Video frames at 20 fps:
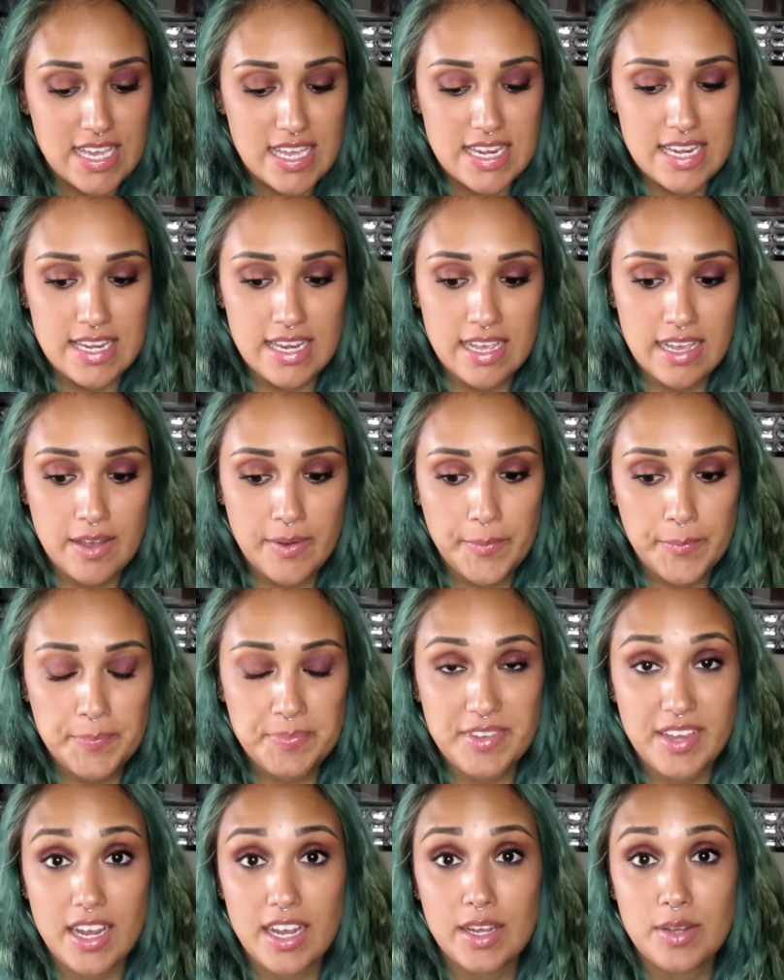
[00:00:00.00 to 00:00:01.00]
Now,
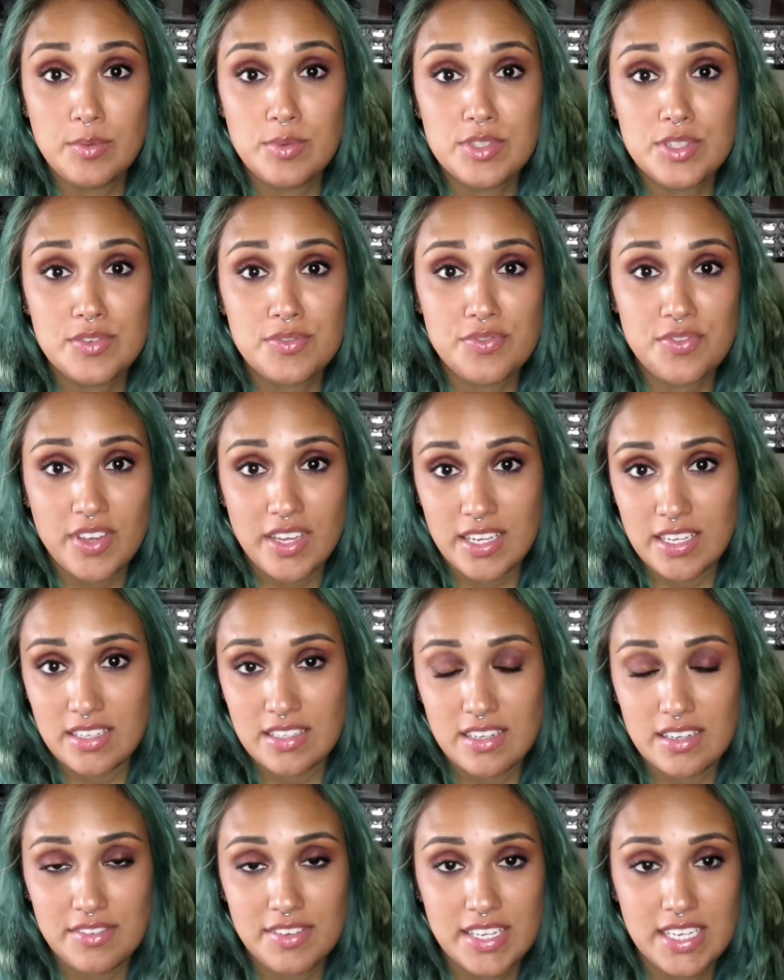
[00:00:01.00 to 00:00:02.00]
I was a fan
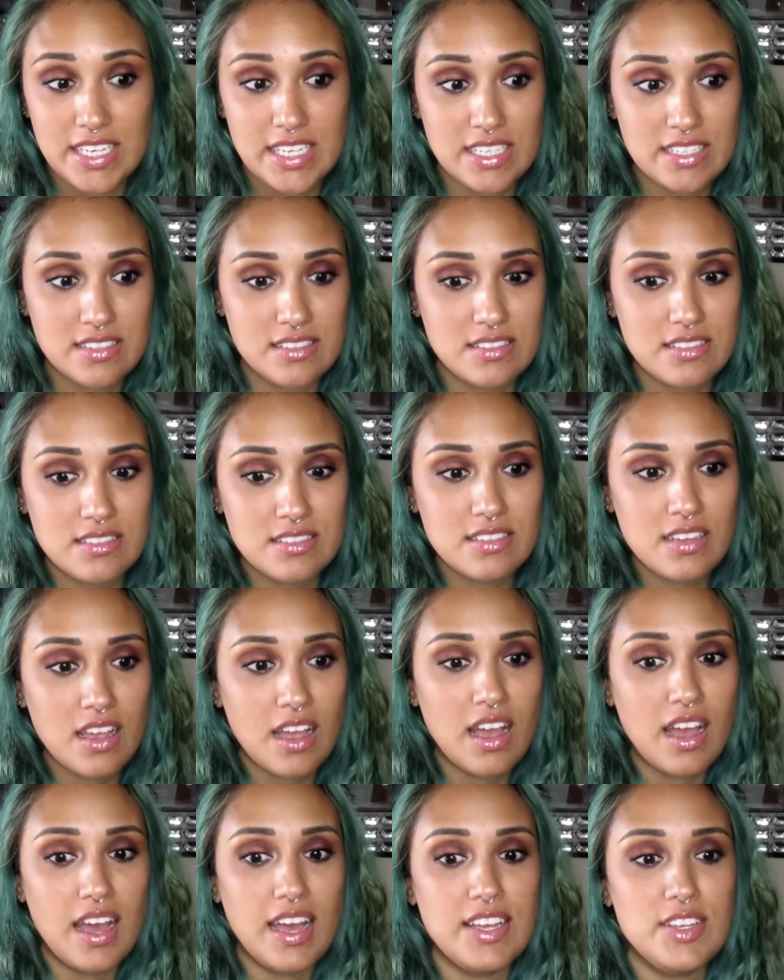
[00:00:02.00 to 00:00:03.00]
of his.
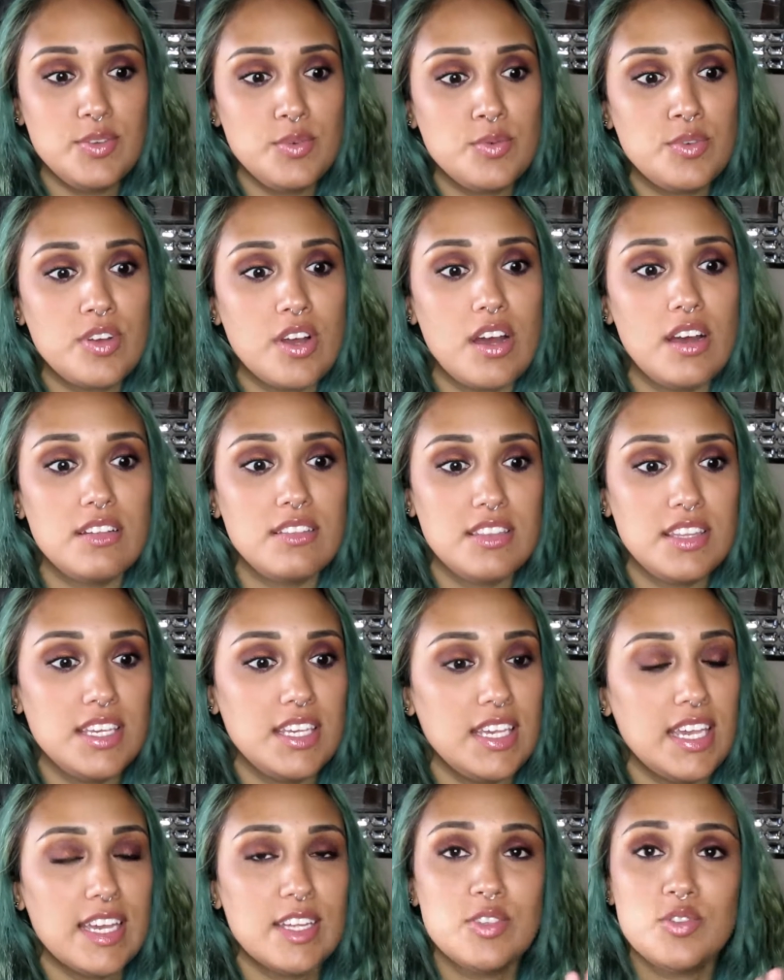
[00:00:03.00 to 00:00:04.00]
I got
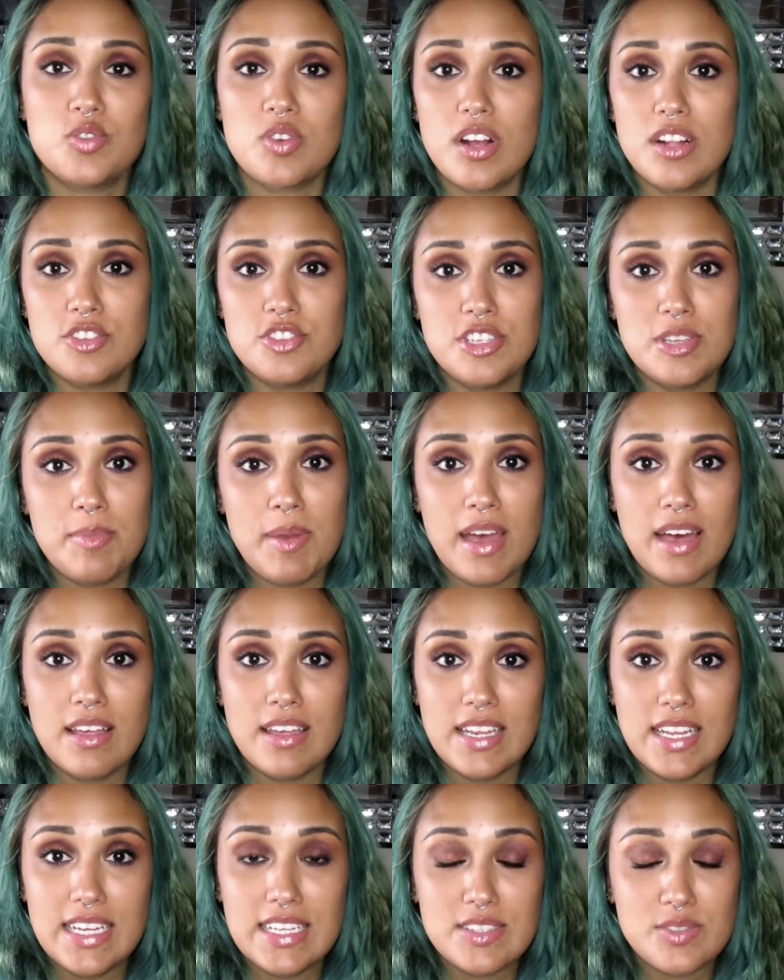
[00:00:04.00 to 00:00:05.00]
the Androgyny
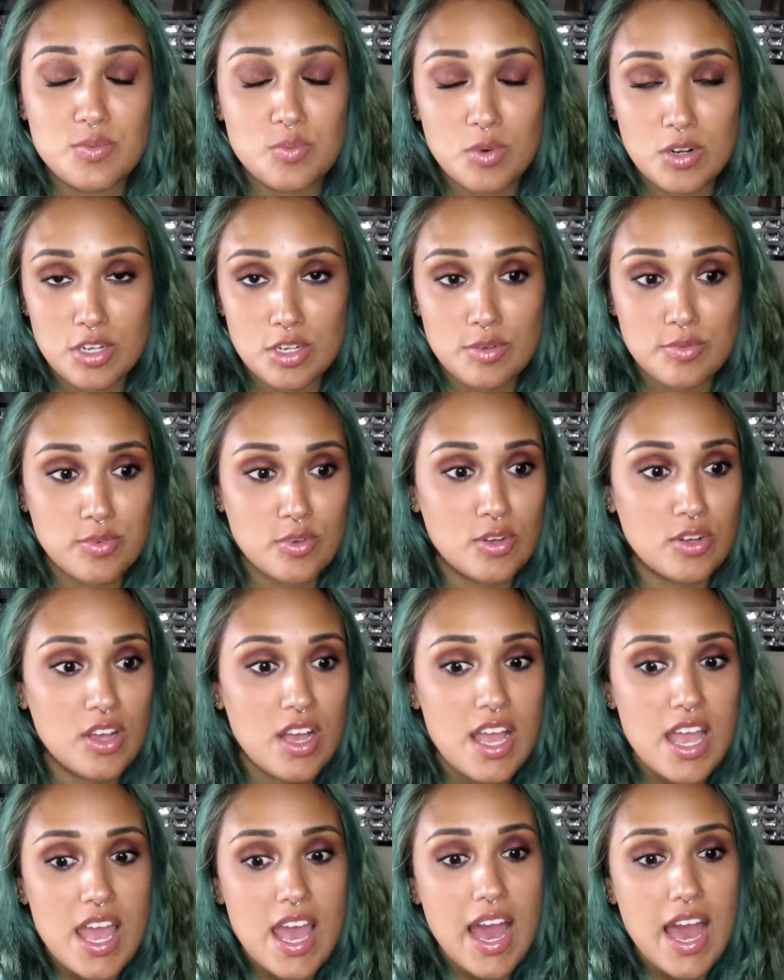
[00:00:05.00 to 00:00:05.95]
palette. It's wonderful.